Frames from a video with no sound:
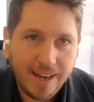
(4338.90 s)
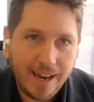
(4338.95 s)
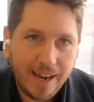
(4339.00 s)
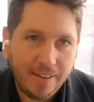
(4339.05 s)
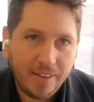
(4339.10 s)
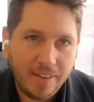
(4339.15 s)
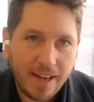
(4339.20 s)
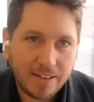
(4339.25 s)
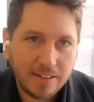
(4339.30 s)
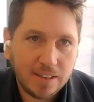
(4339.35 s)

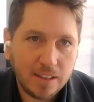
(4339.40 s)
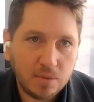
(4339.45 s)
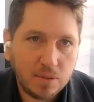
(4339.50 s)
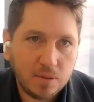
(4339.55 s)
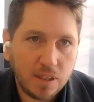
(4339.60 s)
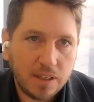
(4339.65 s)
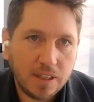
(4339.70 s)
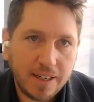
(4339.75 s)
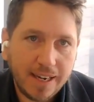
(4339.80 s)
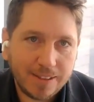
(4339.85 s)
And that
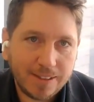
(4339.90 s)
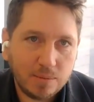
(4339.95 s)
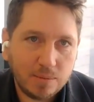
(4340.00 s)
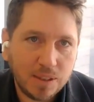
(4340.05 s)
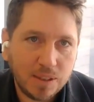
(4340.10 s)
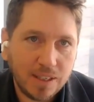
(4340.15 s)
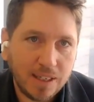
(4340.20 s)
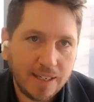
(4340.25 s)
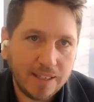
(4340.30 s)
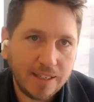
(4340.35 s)
deep-seated
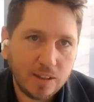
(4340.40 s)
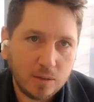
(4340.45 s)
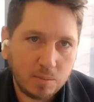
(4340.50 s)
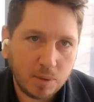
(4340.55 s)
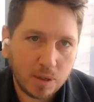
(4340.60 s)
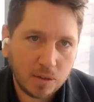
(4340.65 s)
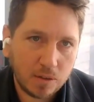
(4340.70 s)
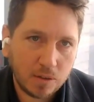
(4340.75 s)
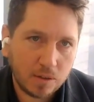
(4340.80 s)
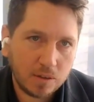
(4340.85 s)
expertise,
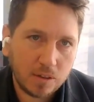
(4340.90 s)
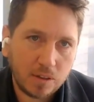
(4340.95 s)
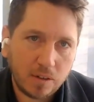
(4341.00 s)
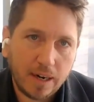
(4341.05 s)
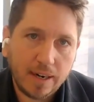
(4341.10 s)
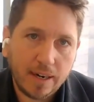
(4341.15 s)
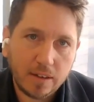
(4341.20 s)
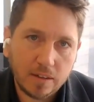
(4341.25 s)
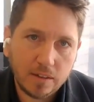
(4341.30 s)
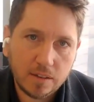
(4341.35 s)
both on the
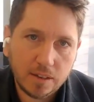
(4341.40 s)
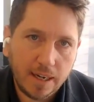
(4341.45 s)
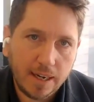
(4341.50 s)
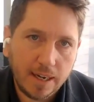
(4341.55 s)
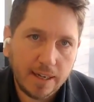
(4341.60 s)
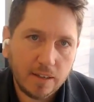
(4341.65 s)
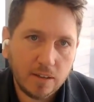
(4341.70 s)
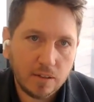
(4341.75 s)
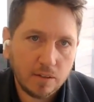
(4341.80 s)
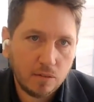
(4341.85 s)
ground
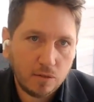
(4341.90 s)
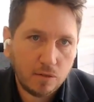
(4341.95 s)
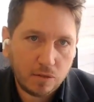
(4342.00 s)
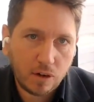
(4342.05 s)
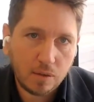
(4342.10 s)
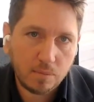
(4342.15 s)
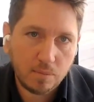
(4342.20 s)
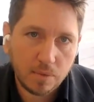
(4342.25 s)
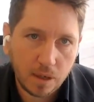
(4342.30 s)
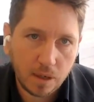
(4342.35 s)
and
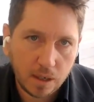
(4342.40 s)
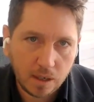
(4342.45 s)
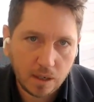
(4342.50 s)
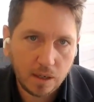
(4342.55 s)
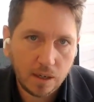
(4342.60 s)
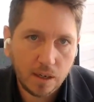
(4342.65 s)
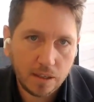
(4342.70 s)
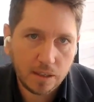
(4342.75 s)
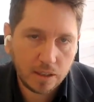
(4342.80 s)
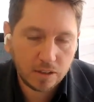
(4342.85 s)
from uh,
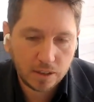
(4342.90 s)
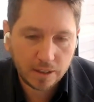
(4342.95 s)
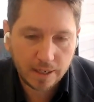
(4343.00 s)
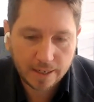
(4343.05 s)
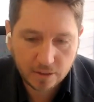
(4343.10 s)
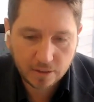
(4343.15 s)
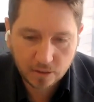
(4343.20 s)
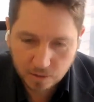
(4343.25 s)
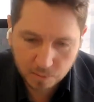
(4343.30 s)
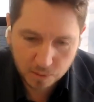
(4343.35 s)
an
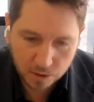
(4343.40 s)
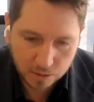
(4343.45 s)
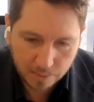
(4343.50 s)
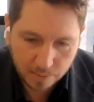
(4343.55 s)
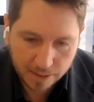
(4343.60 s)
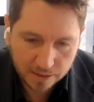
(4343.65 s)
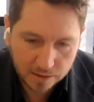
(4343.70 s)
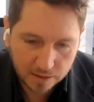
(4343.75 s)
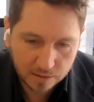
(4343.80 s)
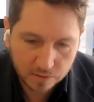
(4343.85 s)
international
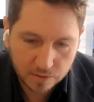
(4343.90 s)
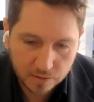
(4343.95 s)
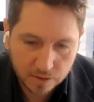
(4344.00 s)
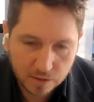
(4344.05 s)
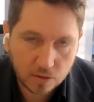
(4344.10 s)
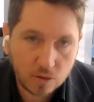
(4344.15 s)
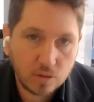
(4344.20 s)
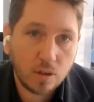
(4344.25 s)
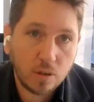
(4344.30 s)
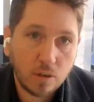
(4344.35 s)
perspective,
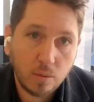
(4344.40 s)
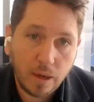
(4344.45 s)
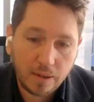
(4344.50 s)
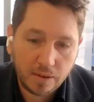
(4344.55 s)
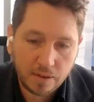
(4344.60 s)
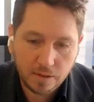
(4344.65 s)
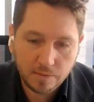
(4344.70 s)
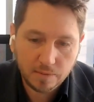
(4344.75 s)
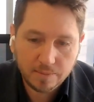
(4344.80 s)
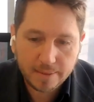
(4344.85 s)
is so
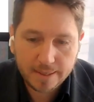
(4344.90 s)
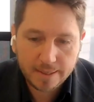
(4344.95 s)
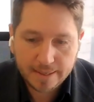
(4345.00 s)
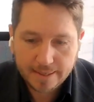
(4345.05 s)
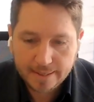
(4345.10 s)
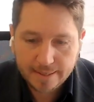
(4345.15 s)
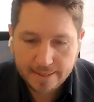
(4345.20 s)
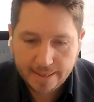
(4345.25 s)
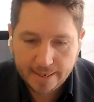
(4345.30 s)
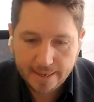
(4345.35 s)
welcome.
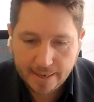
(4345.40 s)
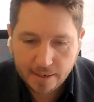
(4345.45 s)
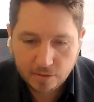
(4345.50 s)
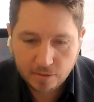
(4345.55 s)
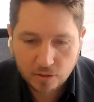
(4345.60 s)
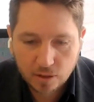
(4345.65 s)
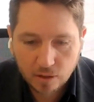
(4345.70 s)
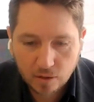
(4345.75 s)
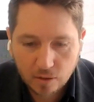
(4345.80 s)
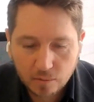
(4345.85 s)
Uh,
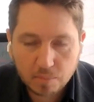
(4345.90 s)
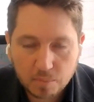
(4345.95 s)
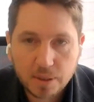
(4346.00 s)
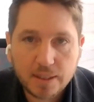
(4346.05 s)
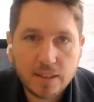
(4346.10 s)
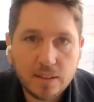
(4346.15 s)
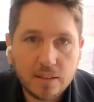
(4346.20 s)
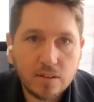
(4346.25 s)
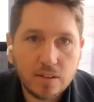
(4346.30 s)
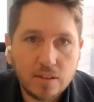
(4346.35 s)
so
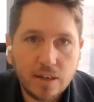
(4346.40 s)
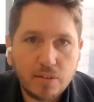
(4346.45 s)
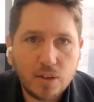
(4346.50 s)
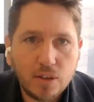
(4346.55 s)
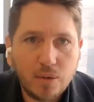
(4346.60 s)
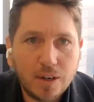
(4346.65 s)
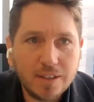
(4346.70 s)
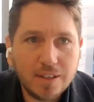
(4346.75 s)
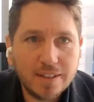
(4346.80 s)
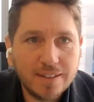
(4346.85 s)
please,
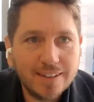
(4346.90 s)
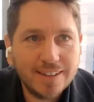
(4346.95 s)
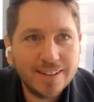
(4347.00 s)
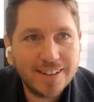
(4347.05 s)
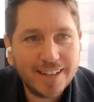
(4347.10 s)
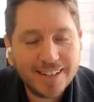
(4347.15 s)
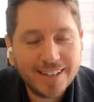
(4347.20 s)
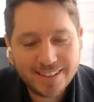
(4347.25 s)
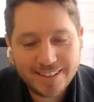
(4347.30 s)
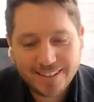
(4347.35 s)
everyone,
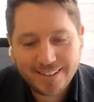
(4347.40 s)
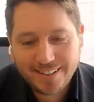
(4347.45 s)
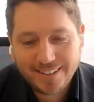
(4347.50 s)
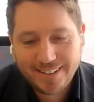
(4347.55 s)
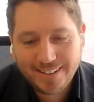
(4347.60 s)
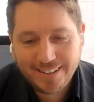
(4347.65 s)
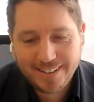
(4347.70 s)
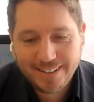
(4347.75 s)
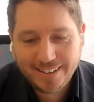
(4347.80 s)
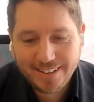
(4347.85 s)
thank
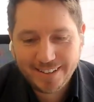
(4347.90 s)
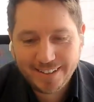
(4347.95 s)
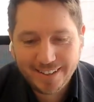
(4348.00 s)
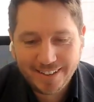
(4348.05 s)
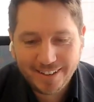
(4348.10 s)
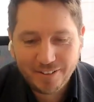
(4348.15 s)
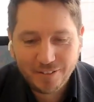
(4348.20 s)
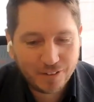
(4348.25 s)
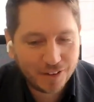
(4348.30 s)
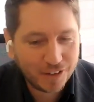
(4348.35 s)
uh,
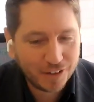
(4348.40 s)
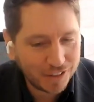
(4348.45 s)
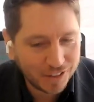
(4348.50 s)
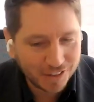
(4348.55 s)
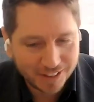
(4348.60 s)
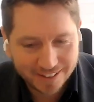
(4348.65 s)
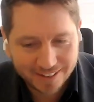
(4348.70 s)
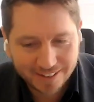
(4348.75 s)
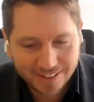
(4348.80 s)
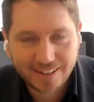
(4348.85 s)
uh,
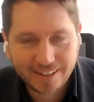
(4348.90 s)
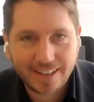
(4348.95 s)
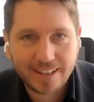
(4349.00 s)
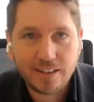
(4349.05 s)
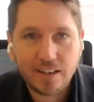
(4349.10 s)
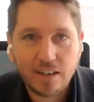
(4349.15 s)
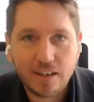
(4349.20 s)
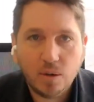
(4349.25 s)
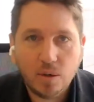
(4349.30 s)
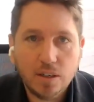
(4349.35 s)
virtually
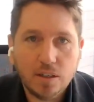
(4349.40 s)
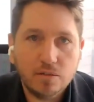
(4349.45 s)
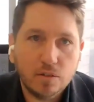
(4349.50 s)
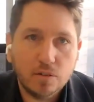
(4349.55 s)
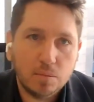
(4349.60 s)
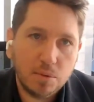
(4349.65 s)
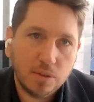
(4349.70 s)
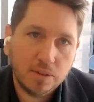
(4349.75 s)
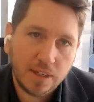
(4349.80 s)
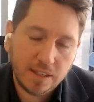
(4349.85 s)
thank our
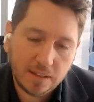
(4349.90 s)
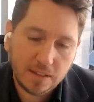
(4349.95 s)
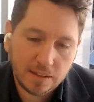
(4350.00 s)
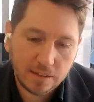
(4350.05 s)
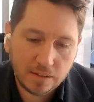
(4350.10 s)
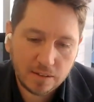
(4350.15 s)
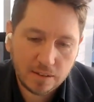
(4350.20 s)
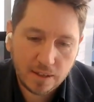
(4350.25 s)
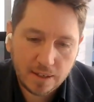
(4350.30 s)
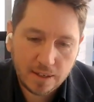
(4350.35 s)
wonderful
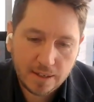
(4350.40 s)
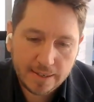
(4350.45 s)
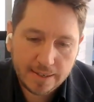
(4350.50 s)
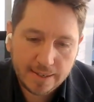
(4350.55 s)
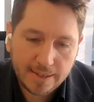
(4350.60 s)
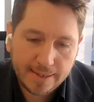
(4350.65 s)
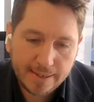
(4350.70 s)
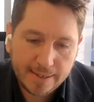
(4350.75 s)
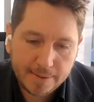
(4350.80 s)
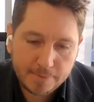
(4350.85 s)
presenters.
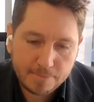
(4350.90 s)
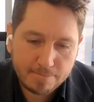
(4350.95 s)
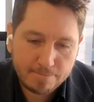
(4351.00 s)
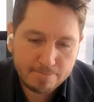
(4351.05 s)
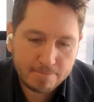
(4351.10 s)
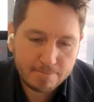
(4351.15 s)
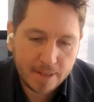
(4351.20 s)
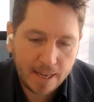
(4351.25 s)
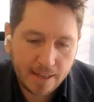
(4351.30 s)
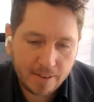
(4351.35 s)
Um,
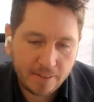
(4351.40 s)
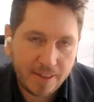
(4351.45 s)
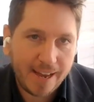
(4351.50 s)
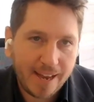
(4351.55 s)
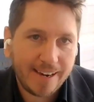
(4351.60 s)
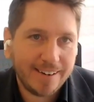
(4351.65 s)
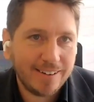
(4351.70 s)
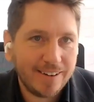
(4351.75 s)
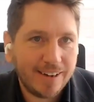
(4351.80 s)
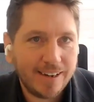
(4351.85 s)
and
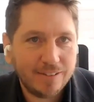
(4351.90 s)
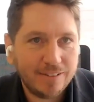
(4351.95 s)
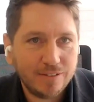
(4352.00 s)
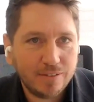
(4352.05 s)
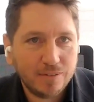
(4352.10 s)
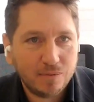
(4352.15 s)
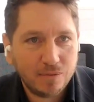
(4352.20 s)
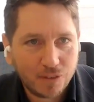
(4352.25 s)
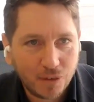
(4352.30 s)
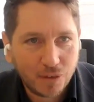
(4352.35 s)
that
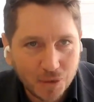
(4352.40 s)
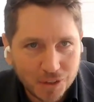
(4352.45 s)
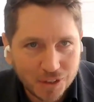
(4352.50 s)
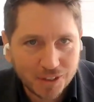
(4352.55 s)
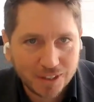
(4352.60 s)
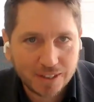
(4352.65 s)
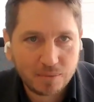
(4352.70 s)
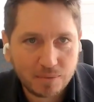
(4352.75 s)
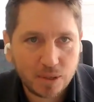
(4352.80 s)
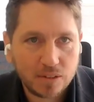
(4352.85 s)

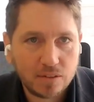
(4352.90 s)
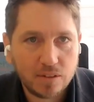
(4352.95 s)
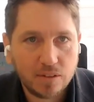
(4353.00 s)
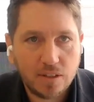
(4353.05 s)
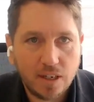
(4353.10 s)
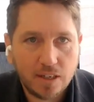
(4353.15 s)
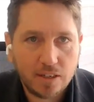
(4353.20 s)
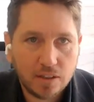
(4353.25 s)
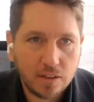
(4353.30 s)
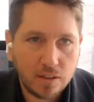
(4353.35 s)
unfortunately brings
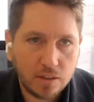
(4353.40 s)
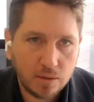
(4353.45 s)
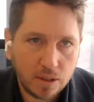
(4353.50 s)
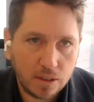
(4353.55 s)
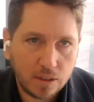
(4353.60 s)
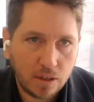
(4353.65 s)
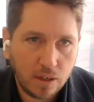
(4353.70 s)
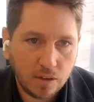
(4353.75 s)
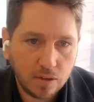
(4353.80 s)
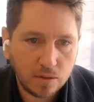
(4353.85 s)
this session to a
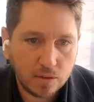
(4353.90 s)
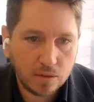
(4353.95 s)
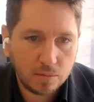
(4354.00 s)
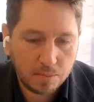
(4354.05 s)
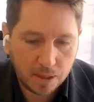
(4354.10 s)
close.